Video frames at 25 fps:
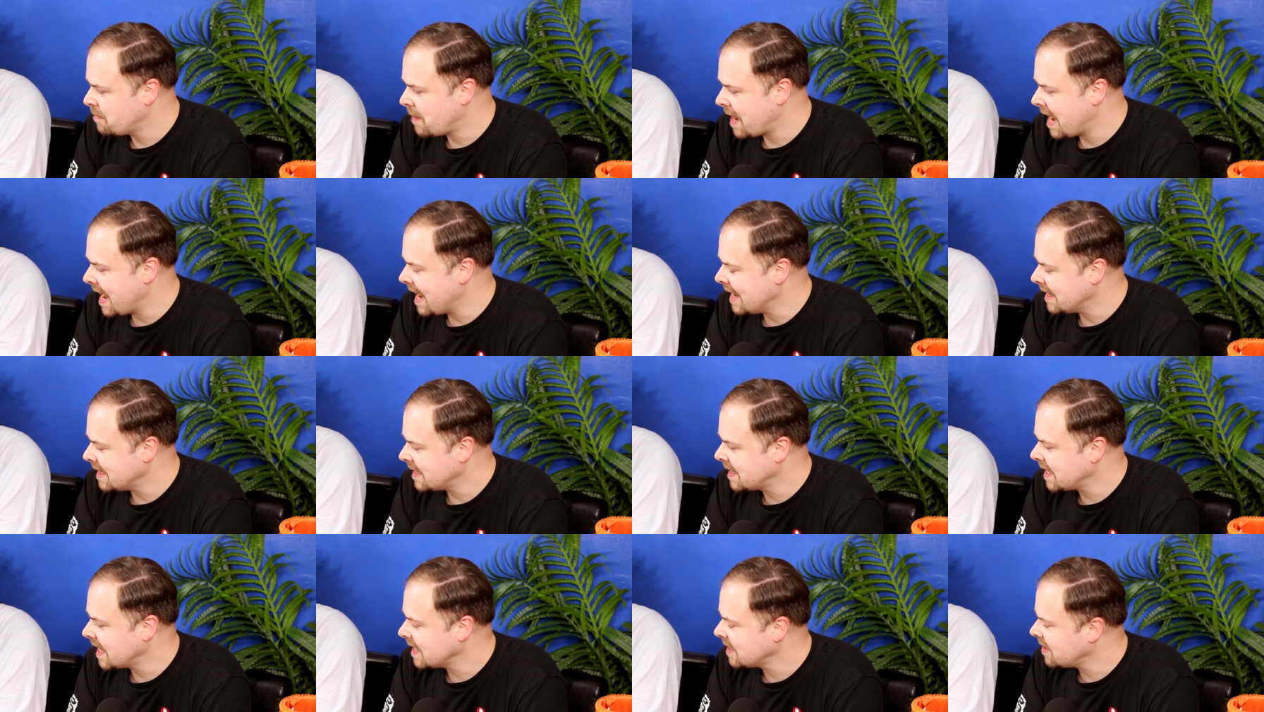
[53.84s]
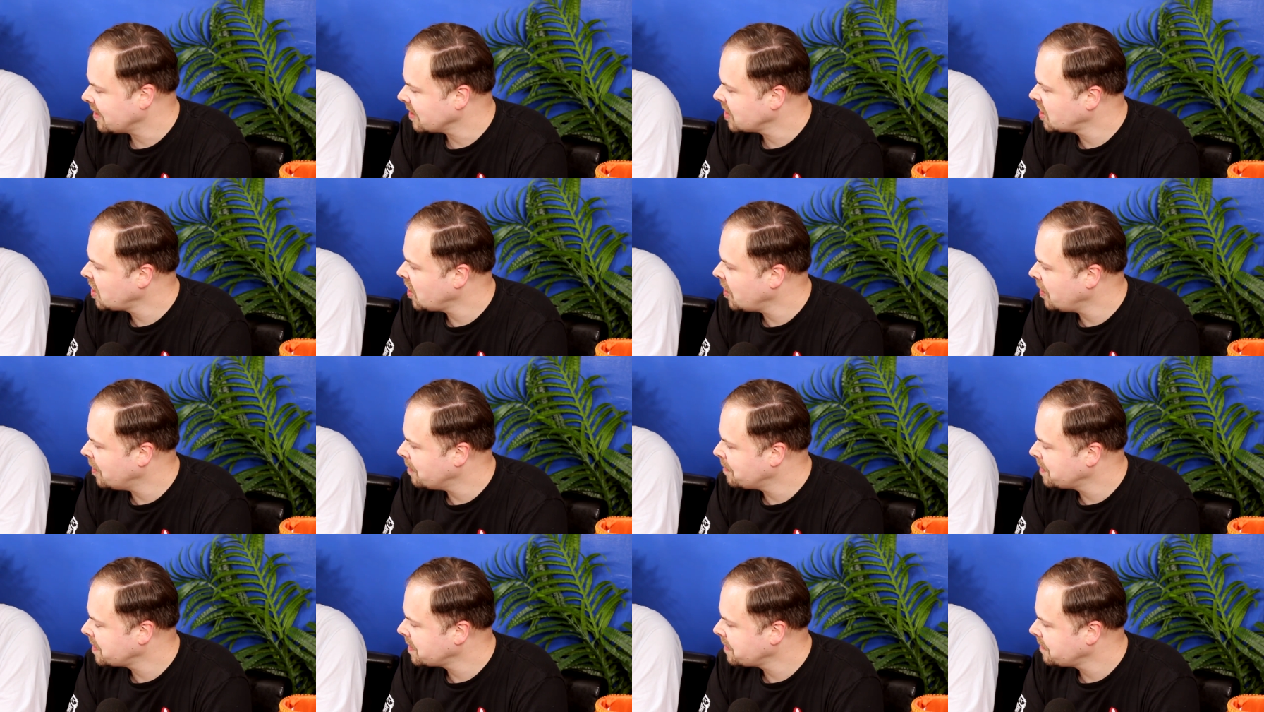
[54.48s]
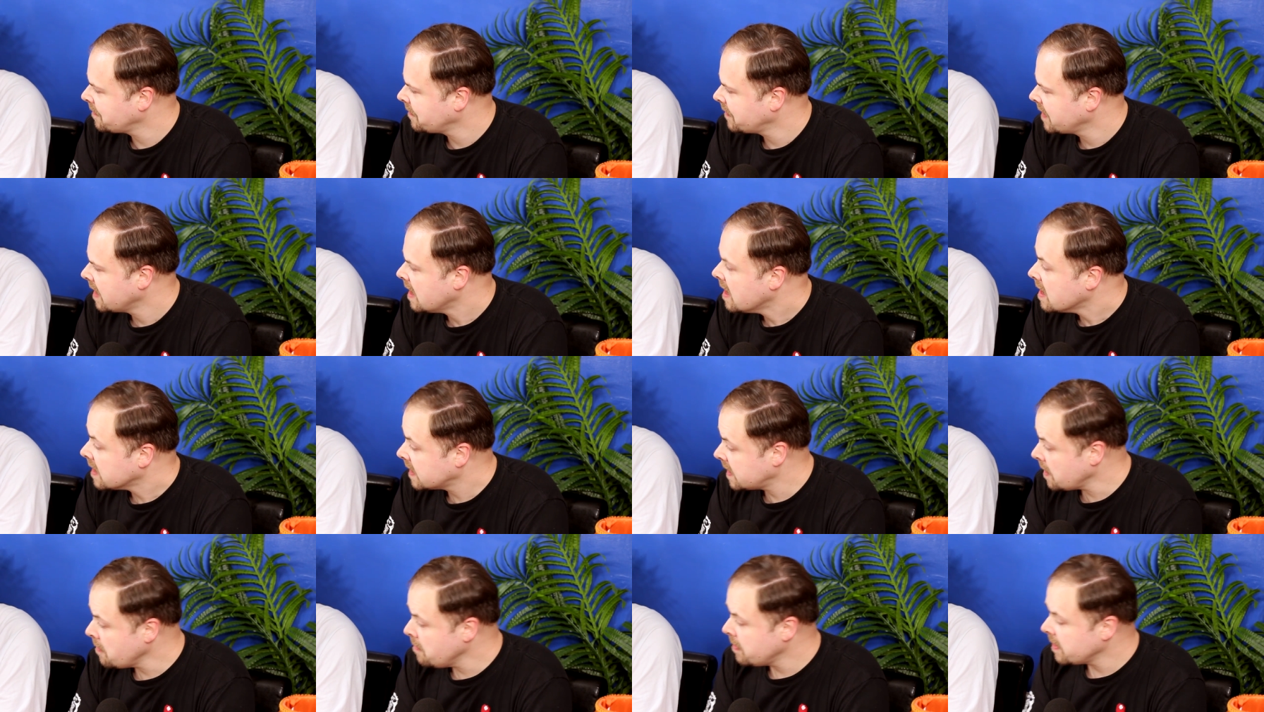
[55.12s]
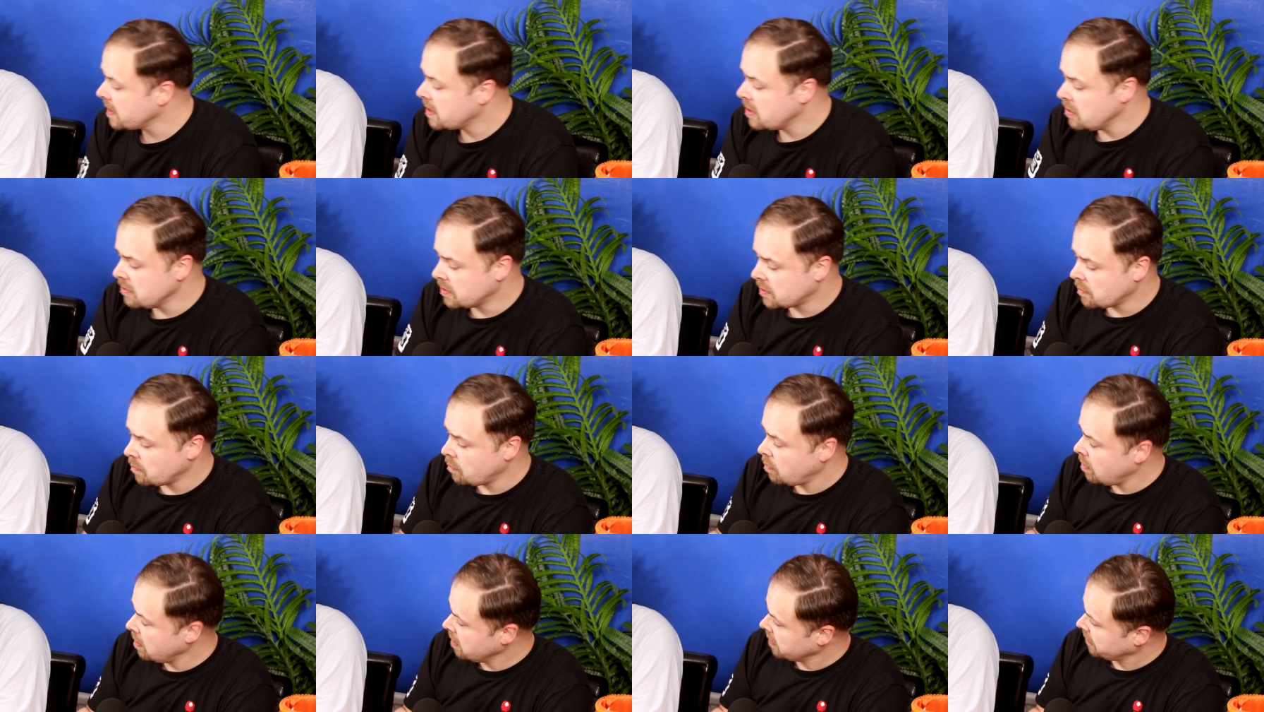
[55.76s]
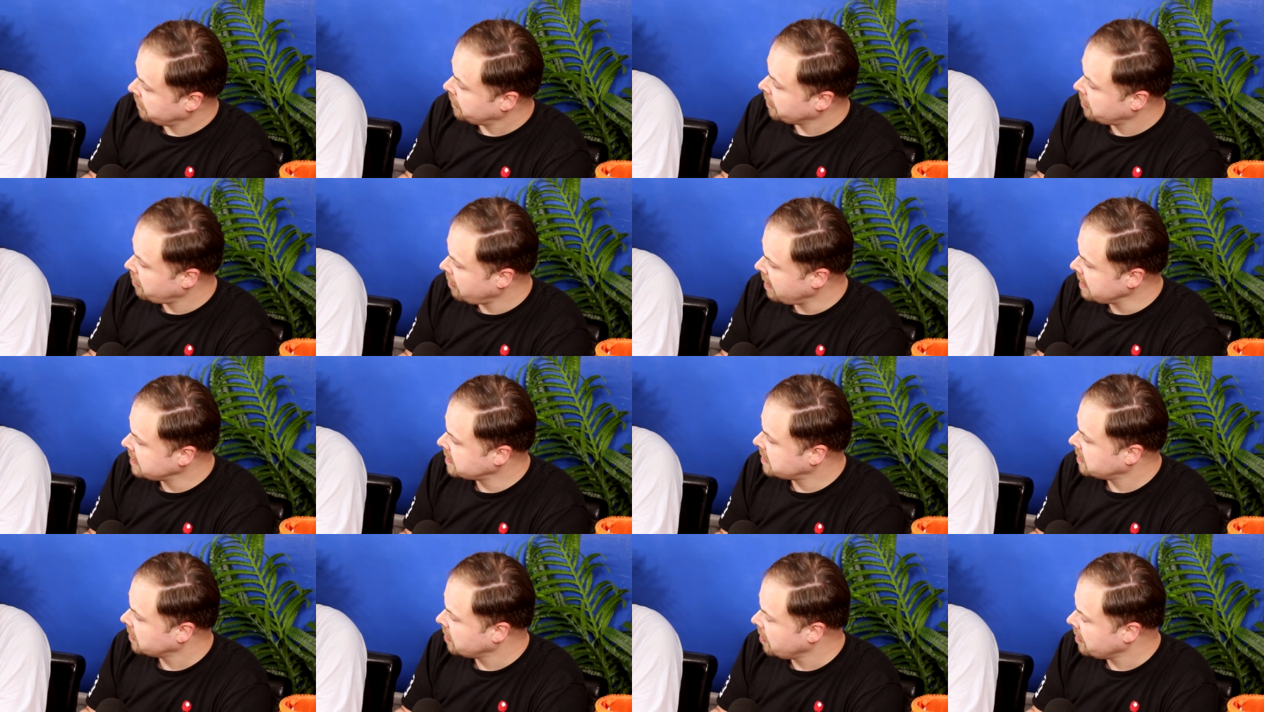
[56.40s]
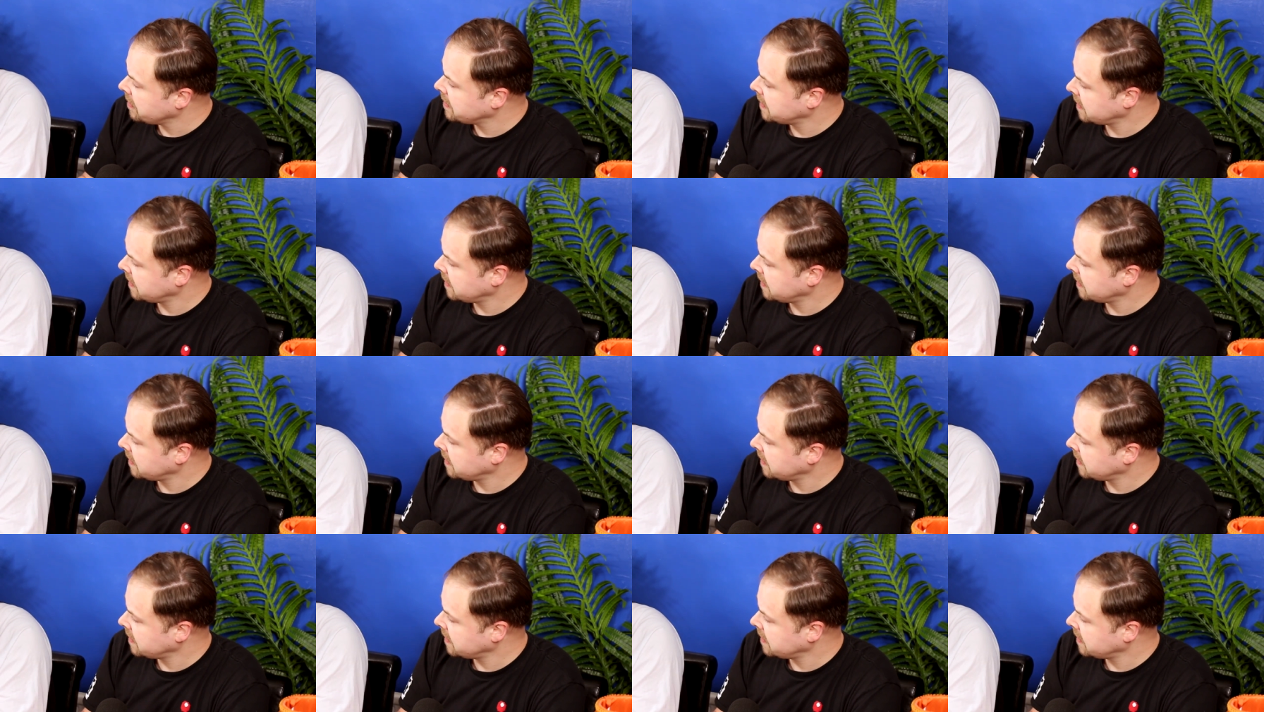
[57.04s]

bad. It tastes like turps. Somebody who used to work for Cresta got in